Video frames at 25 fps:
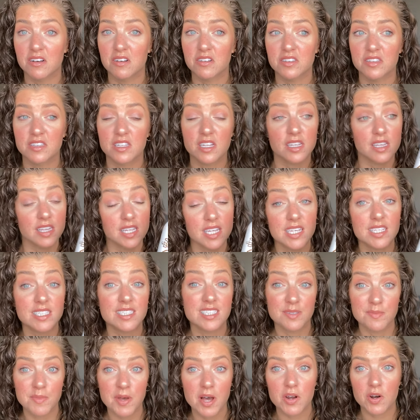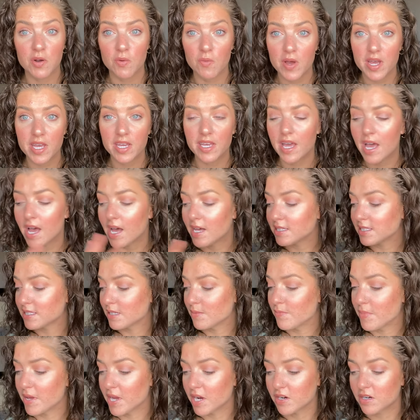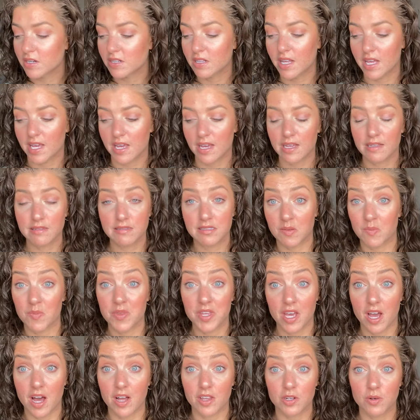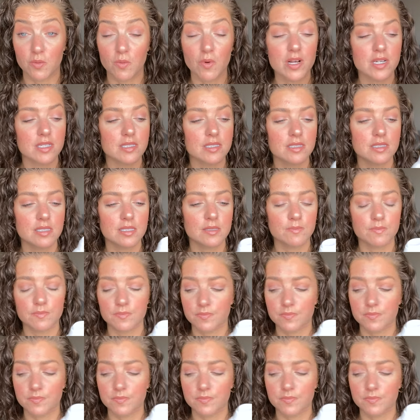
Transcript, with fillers: the least amount of white cast compared to like some of the other ones,